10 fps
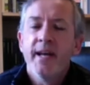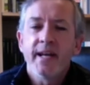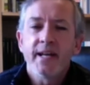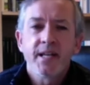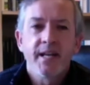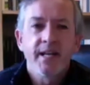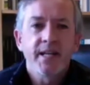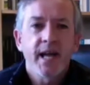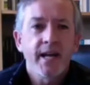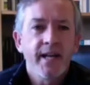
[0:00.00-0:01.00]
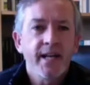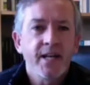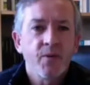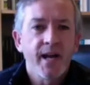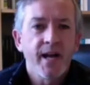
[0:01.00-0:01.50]
extended
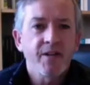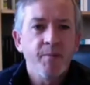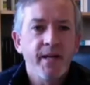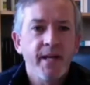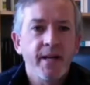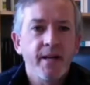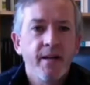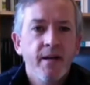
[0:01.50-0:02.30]
techniques without it being